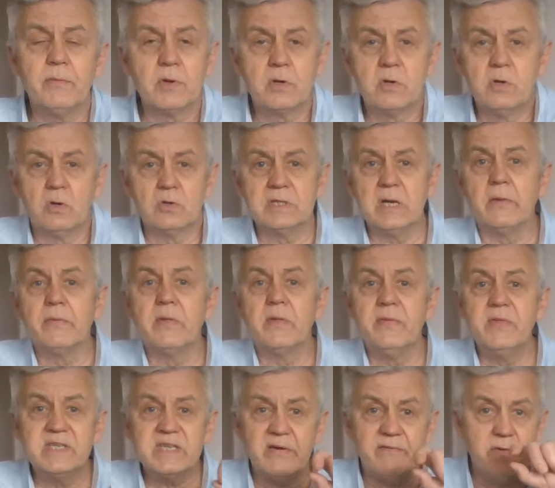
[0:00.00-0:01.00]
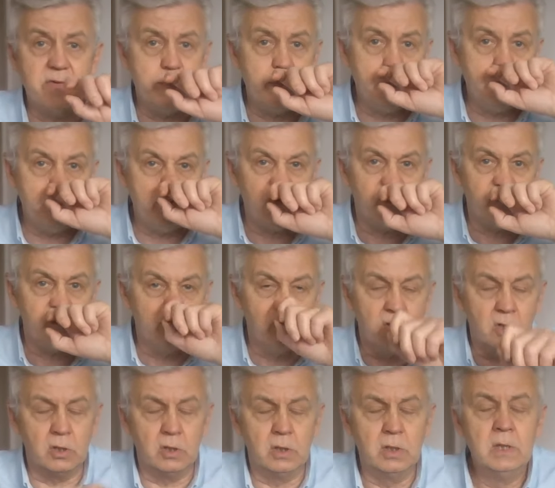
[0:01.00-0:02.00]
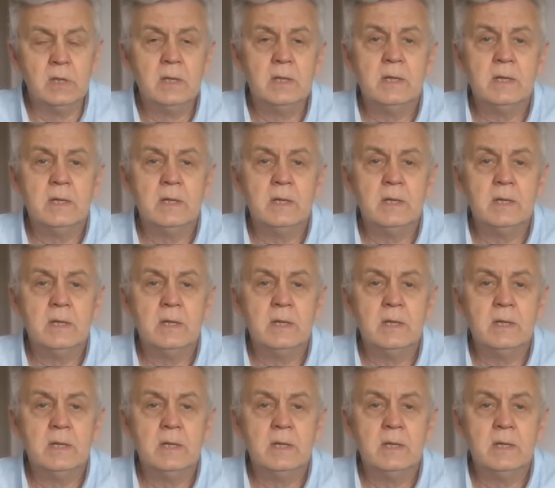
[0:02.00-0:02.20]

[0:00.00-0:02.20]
the course now than there's ever been before.